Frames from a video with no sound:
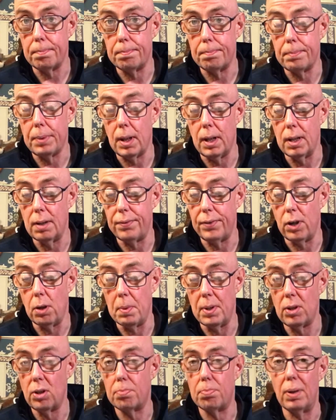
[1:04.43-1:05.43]
part of the film. It
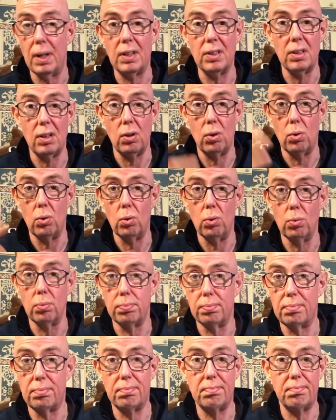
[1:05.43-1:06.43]
just brings it all
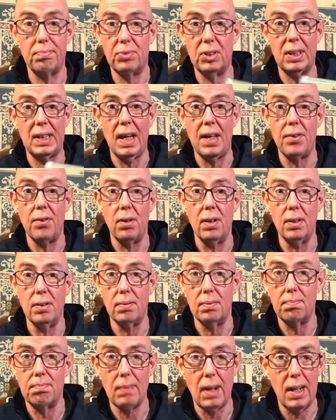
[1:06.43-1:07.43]
together, and
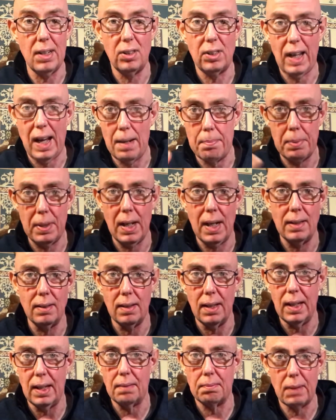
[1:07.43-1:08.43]
nice happy
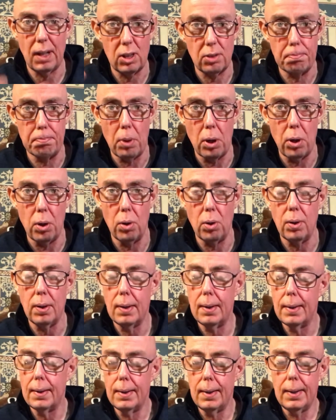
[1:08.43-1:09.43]
ending, nice bow.
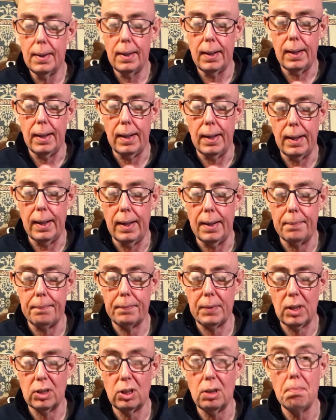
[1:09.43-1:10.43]

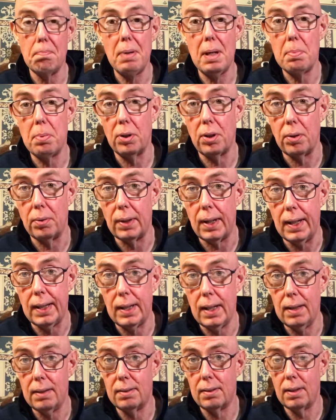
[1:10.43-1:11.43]
Some people don't like
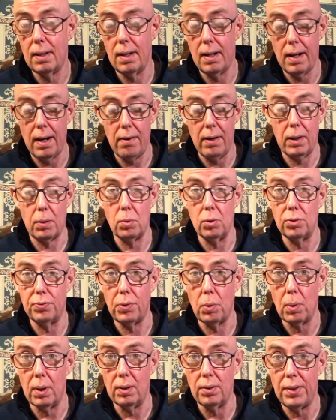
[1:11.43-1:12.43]
it. Eric Woods, for
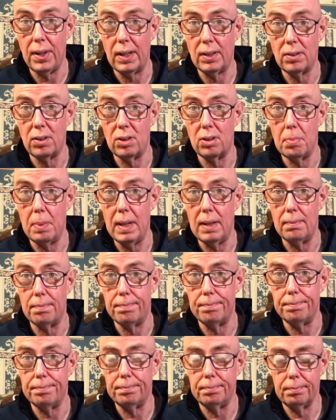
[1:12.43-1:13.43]
one, thinks it's a bit
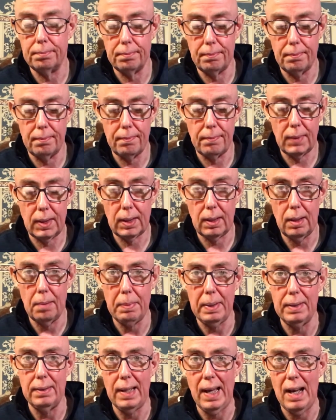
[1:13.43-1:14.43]

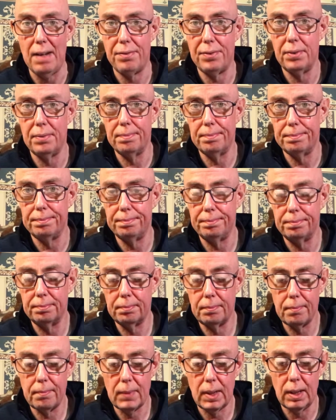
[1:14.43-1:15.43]
naff,
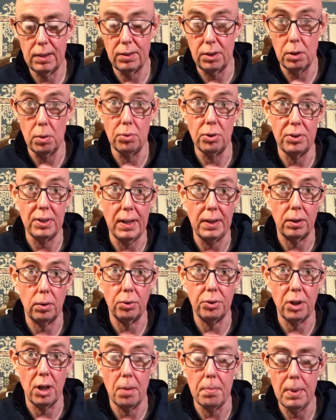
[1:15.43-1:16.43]
to use a technical
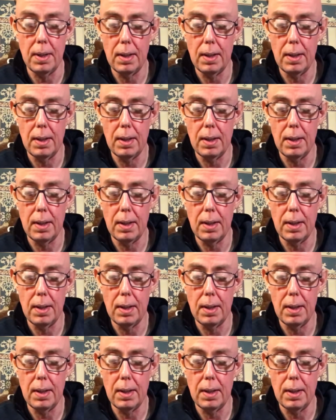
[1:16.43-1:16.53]
term.